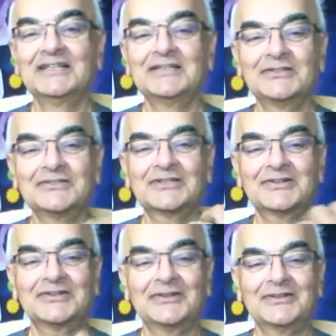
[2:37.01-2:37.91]
Is
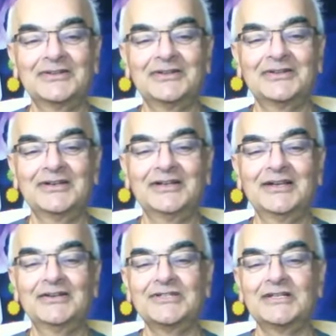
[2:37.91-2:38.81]
really
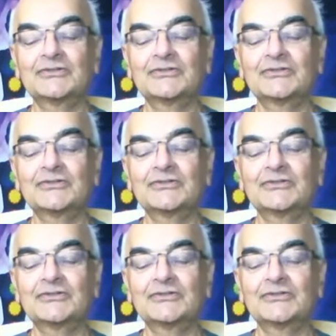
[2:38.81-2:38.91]
energy.